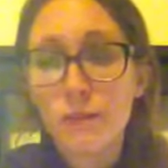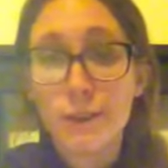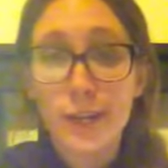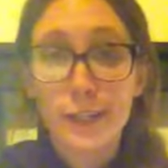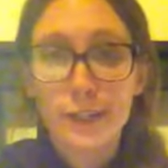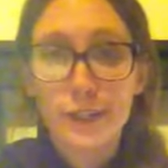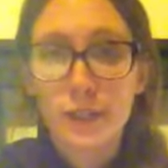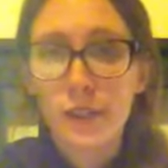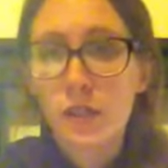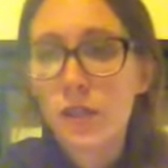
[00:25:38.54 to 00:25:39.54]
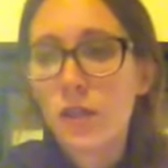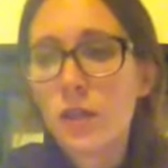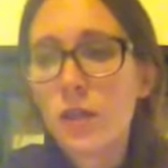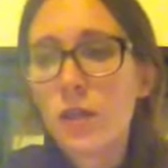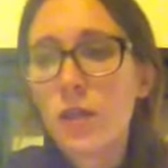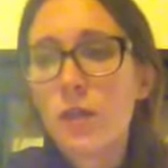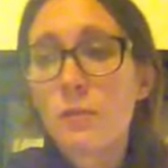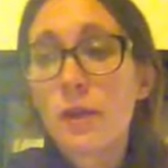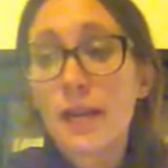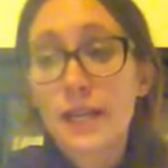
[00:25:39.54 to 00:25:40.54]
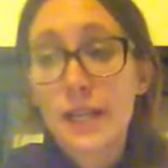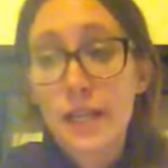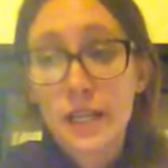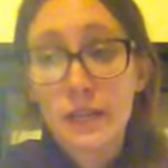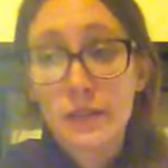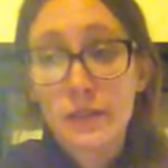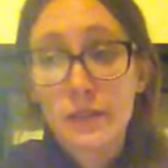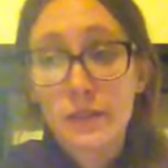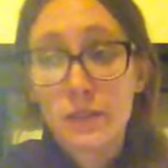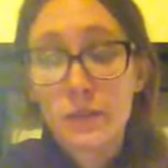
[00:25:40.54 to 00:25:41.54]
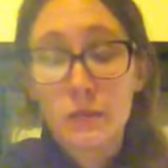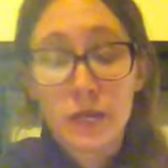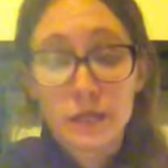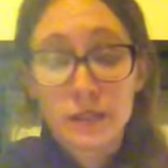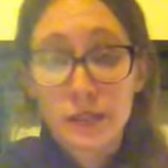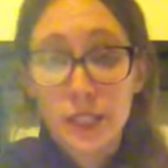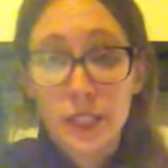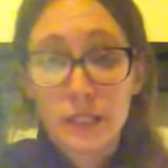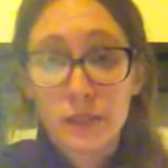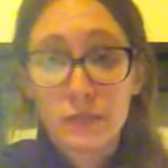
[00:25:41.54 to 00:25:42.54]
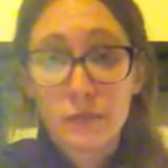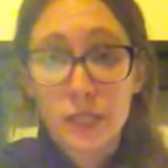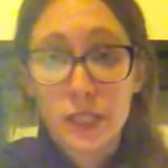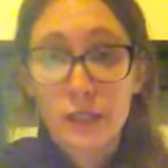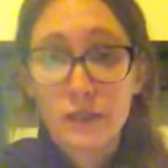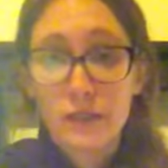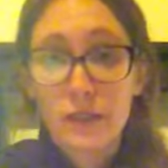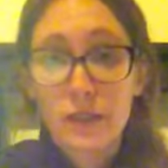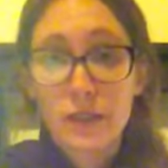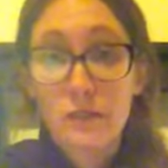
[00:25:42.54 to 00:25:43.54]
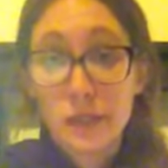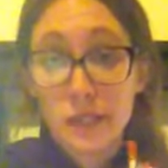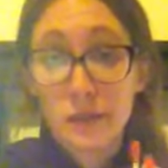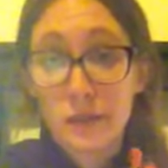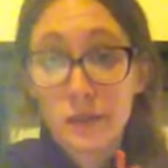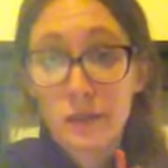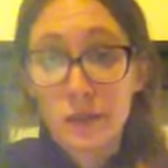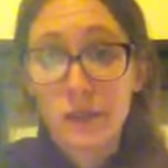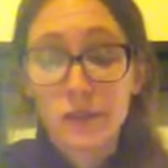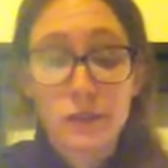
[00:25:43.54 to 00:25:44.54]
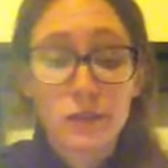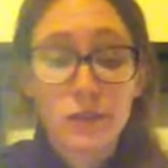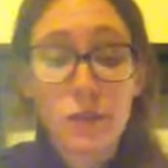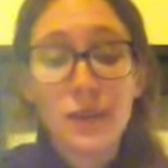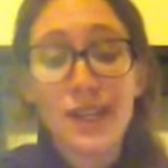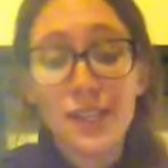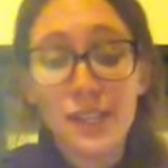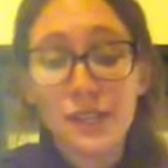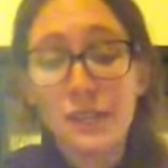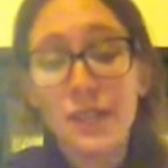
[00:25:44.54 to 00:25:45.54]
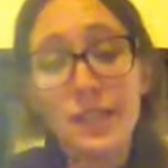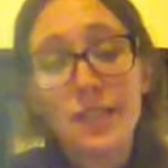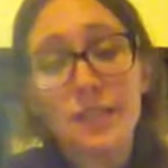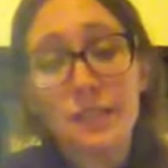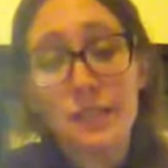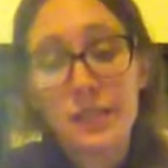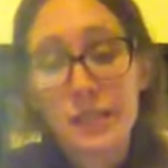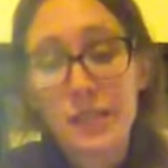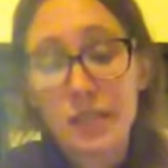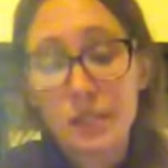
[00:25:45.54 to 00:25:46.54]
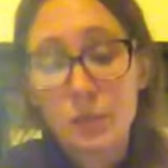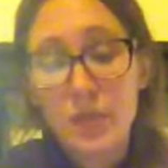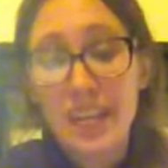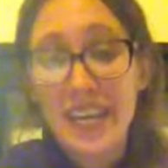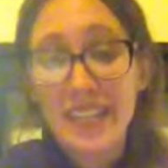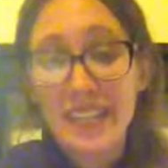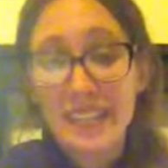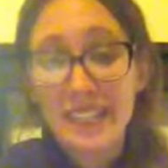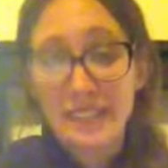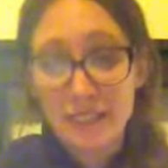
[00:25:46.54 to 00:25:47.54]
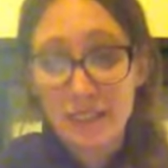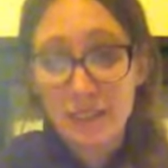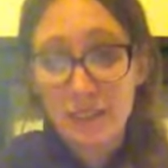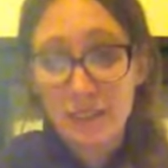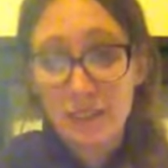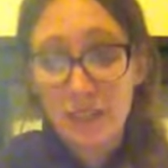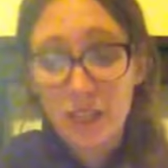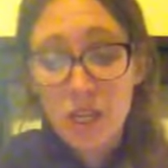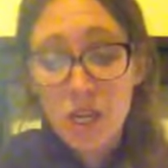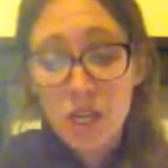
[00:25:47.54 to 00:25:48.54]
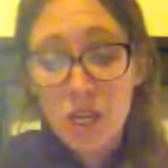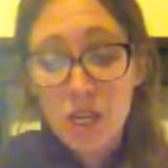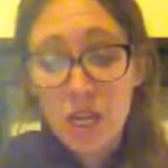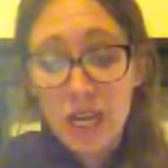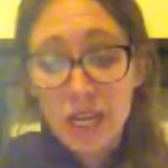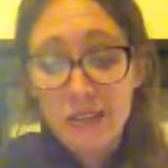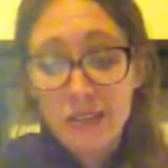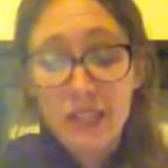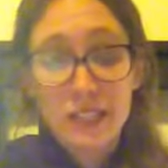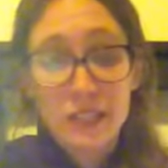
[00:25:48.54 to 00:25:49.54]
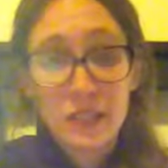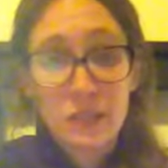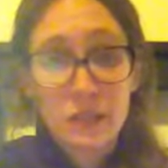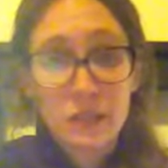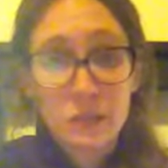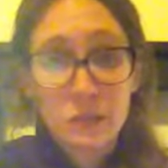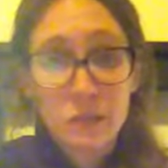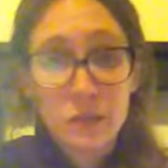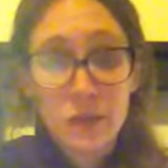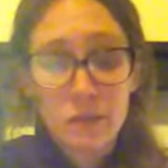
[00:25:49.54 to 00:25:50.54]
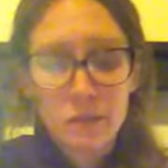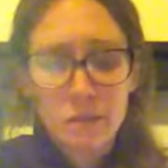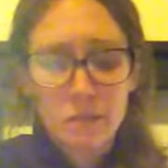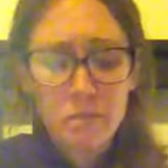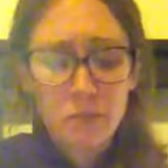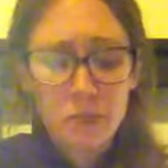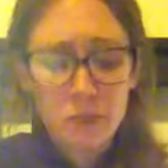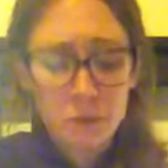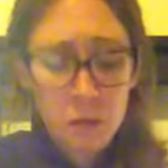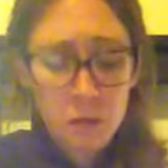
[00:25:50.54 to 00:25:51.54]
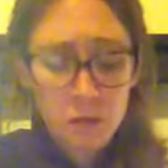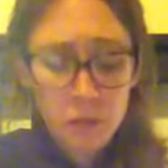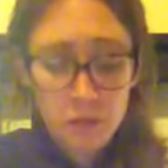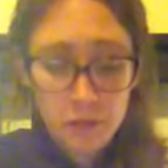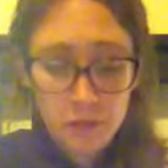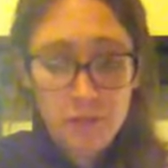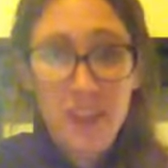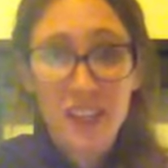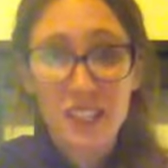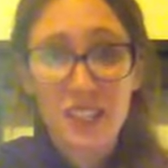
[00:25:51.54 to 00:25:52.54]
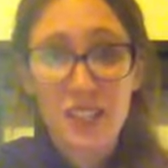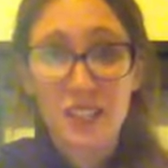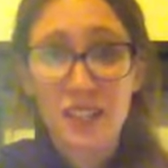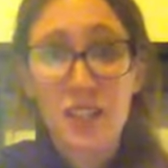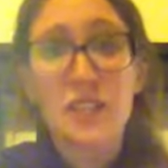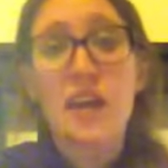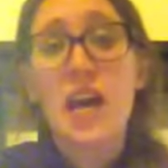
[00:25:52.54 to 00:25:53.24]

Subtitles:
financially. But I can get Box of Delights pretty easily, especially after this. So each of these skeins were 18 cents. I have not stitched with these before, so excuse me, I just had dinner.